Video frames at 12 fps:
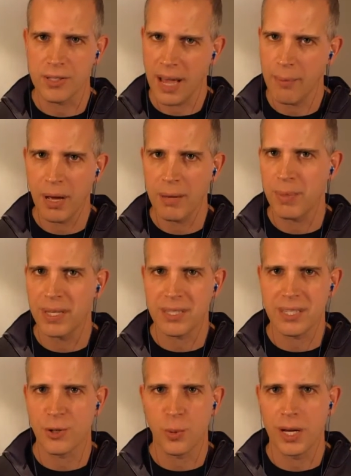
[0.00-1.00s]
That might be a
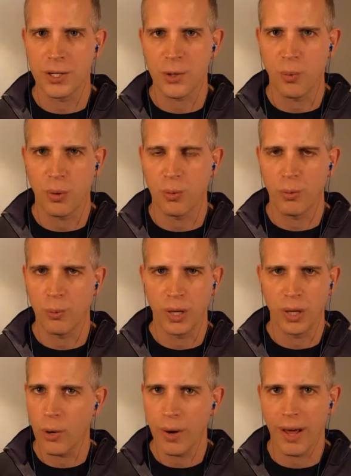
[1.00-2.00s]
situation where we
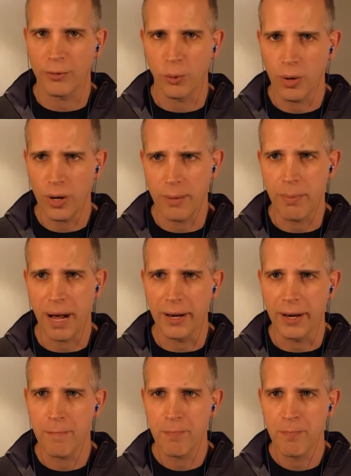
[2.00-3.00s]
don't have to worry about it.